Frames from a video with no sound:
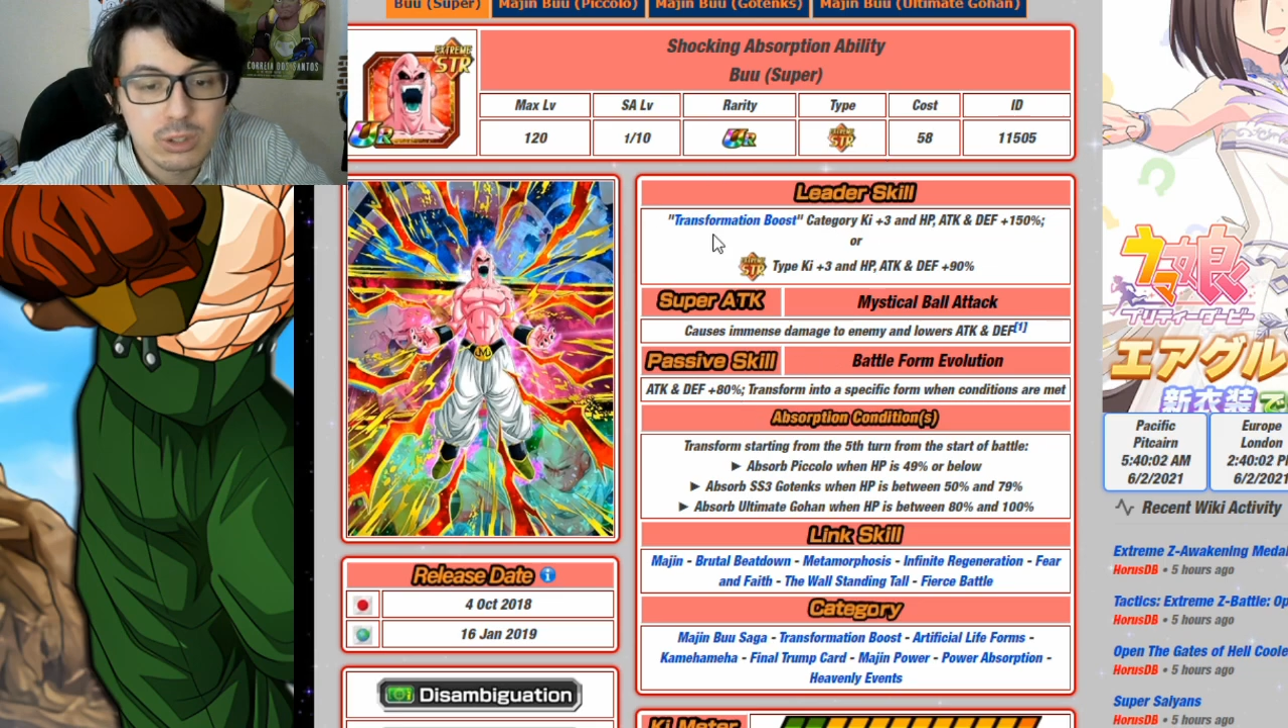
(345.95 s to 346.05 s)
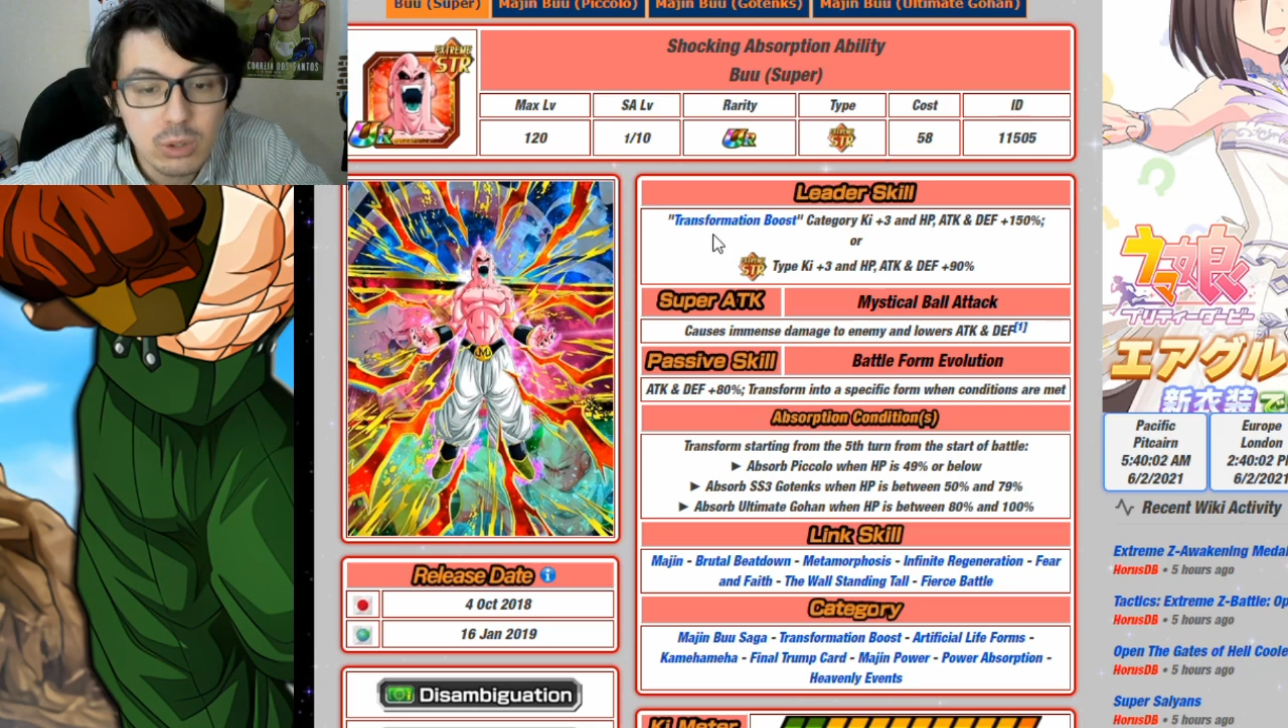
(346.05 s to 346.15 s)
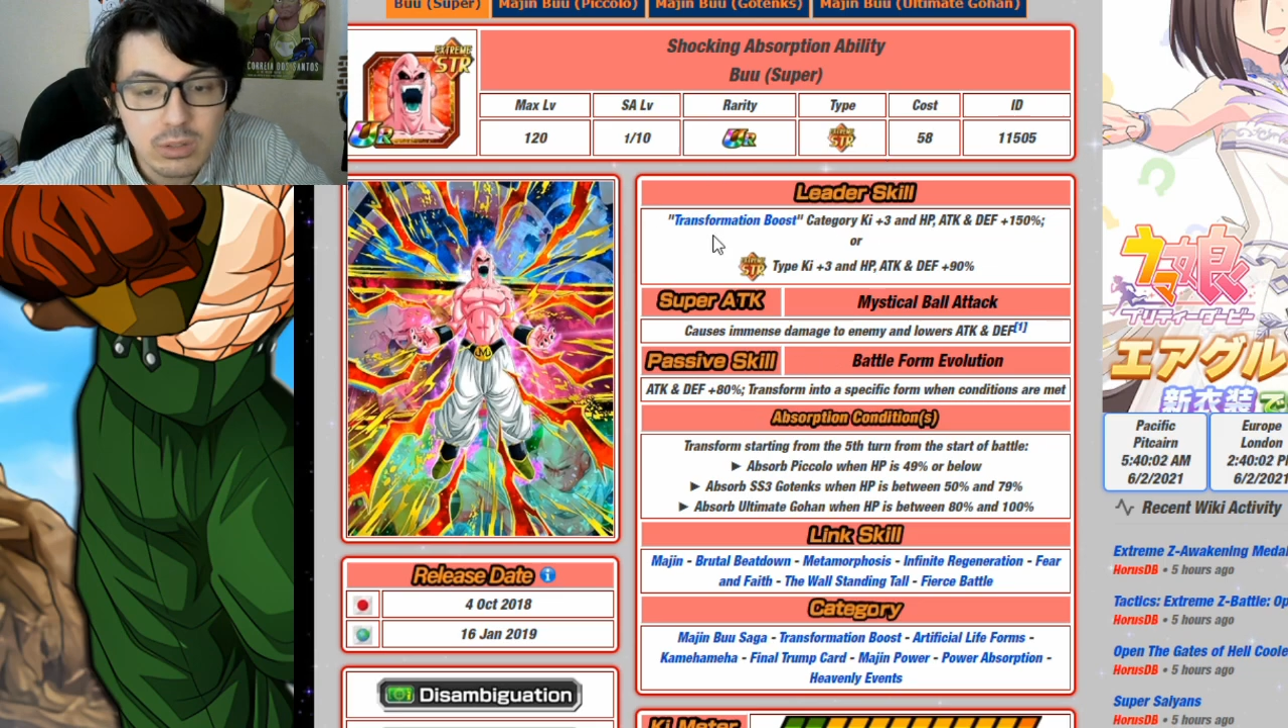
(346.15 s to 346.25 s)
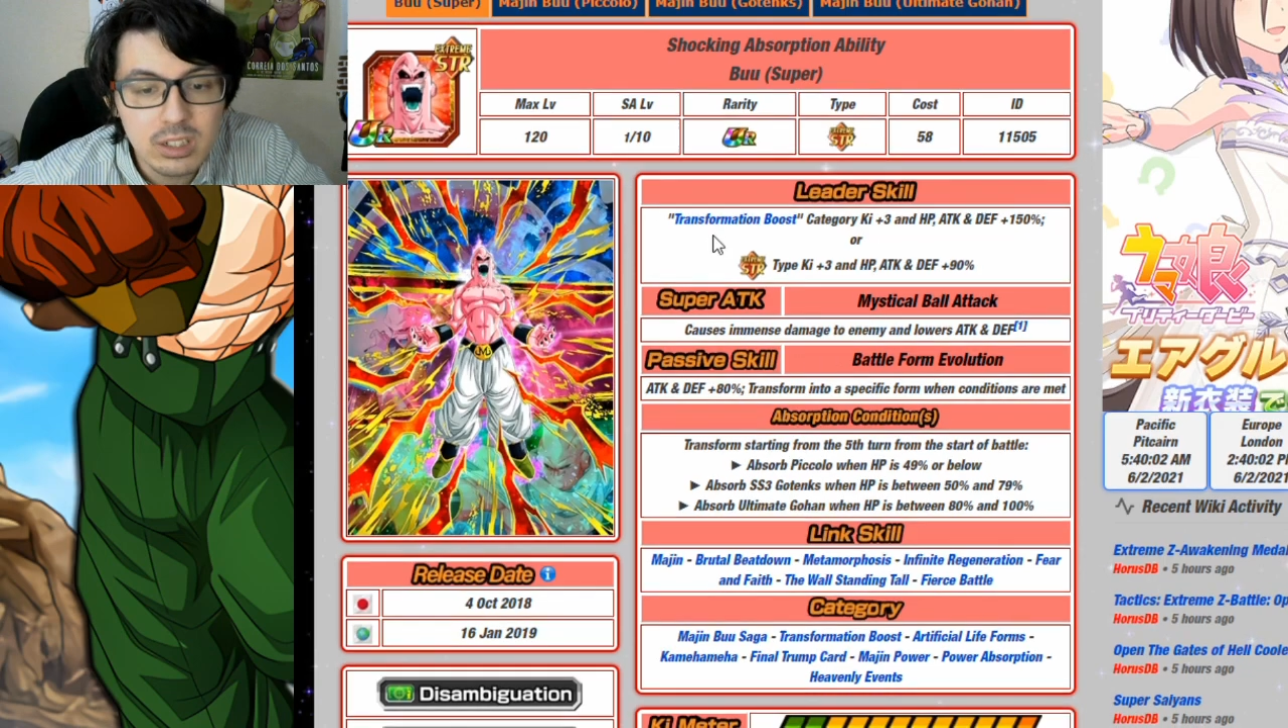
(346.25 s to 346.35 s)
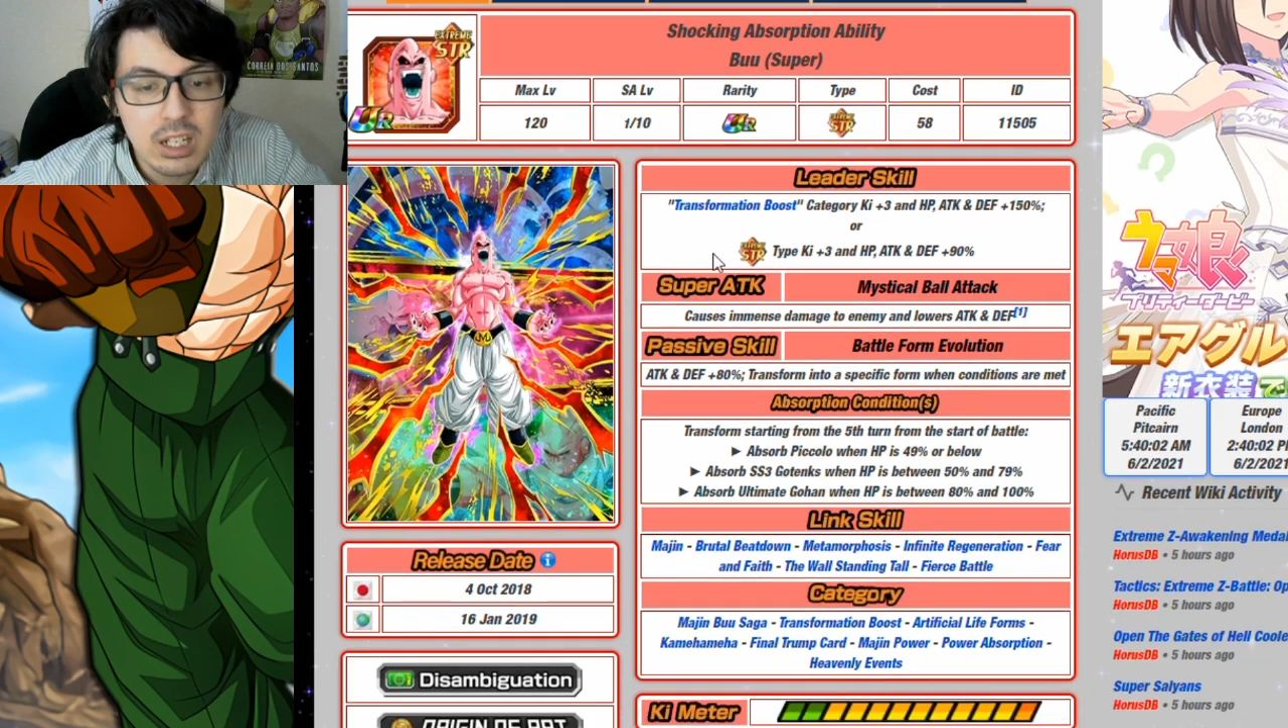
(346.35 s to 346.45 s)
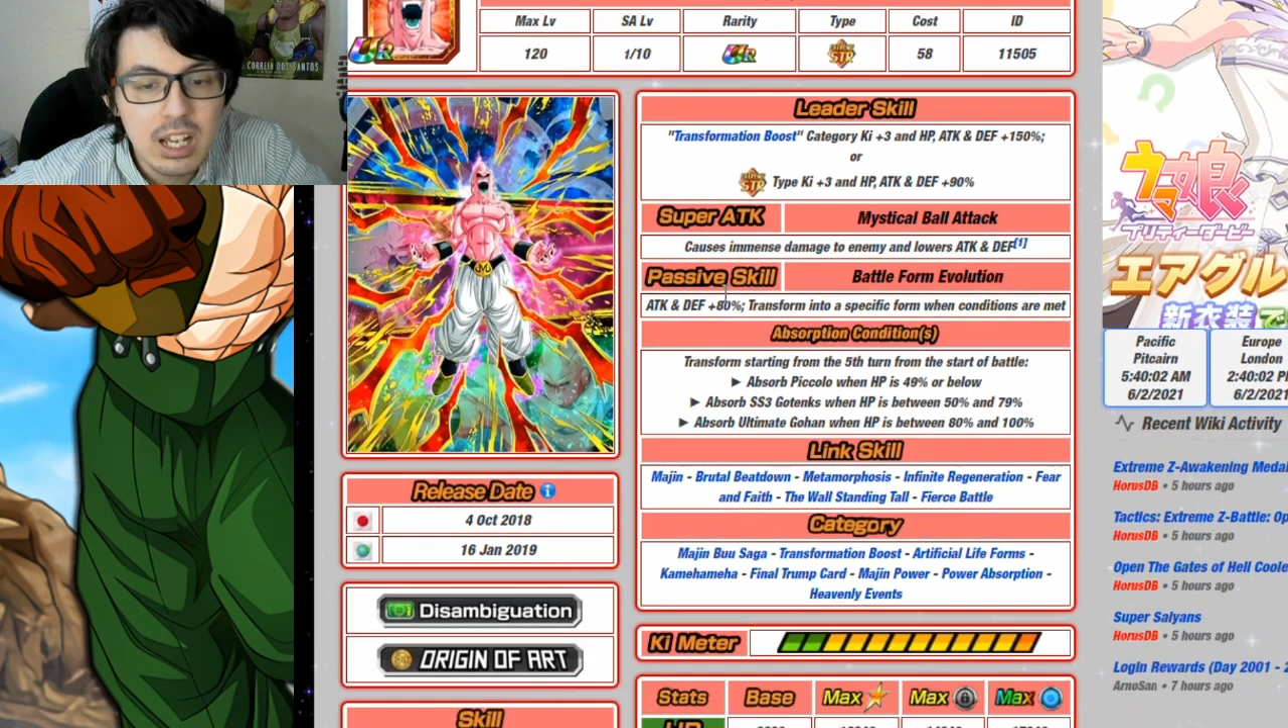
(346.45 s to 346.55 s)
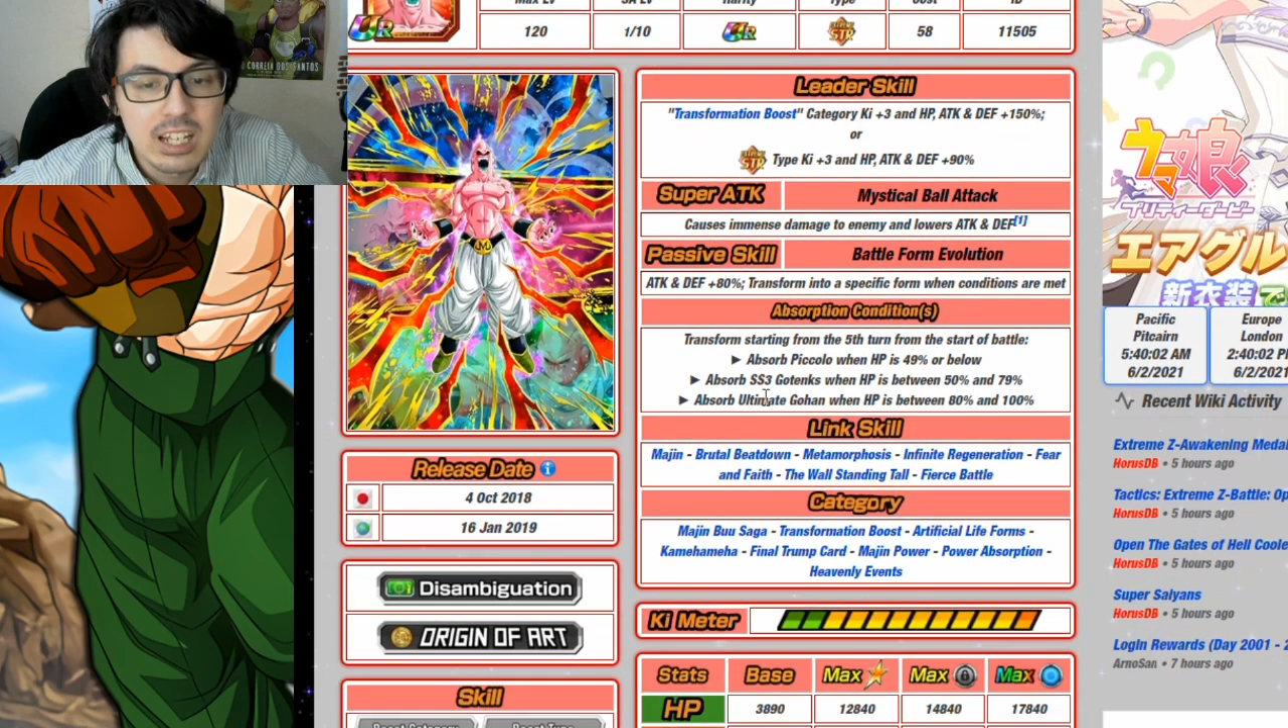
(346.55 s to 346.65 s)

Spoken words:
Cooler